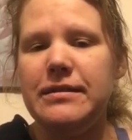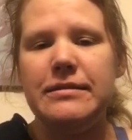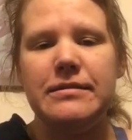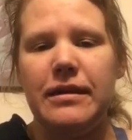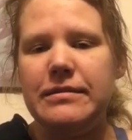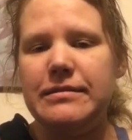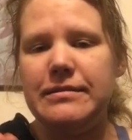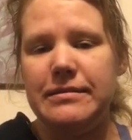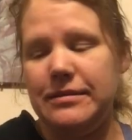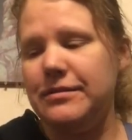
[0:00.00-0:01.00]
It's a
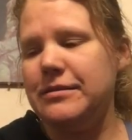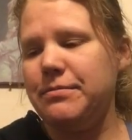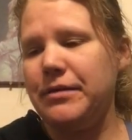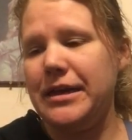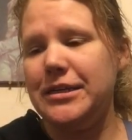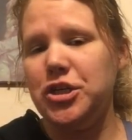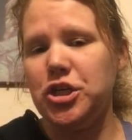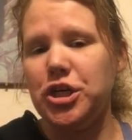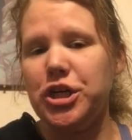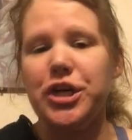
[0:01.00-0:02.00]
serious page
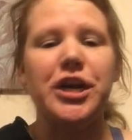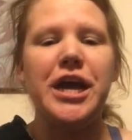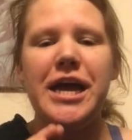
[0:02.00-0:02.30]
turner,